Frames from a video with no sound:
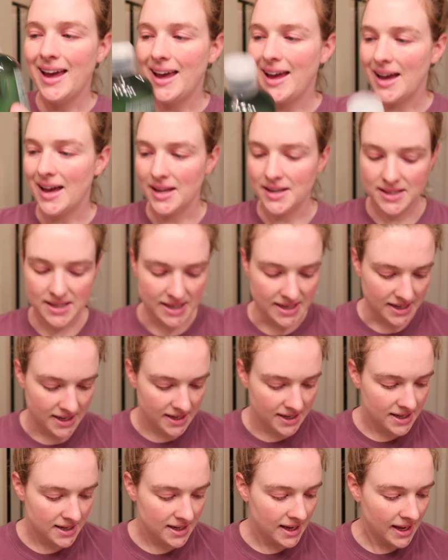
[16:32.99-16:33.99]
And
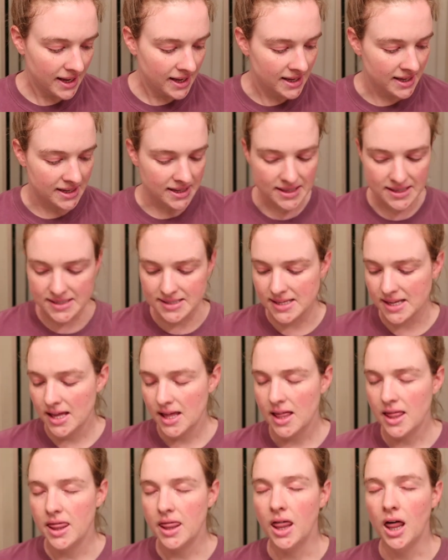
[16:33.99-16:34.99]
it is
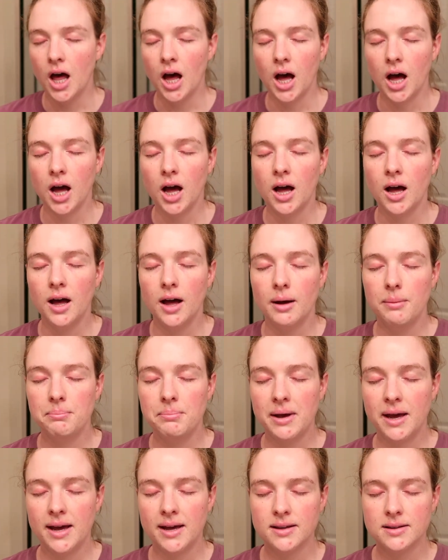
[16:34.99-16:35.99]
the
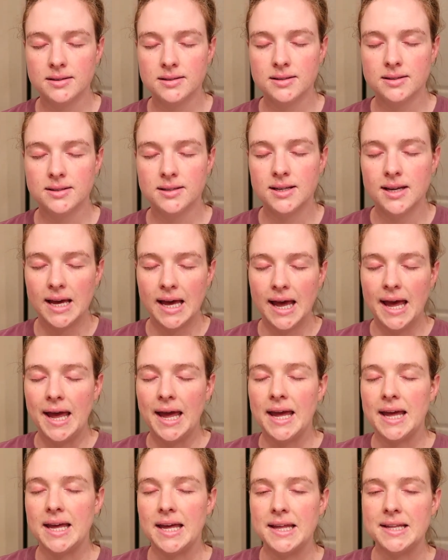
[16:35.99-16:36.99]
best.
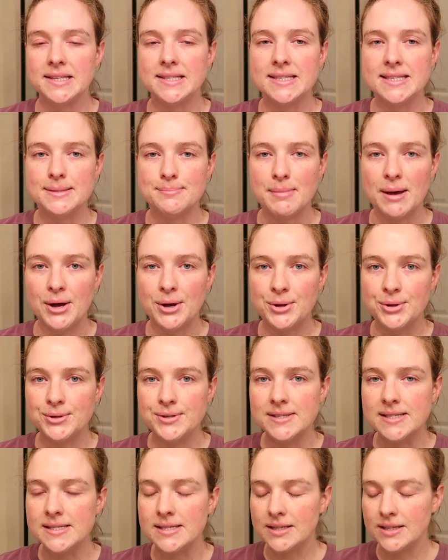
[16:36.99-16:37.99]
It
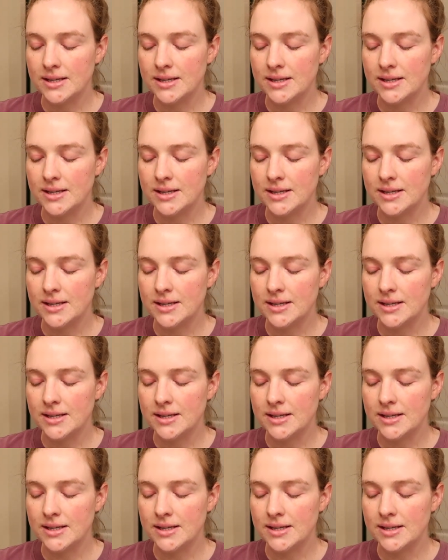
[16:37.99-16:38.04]
smells...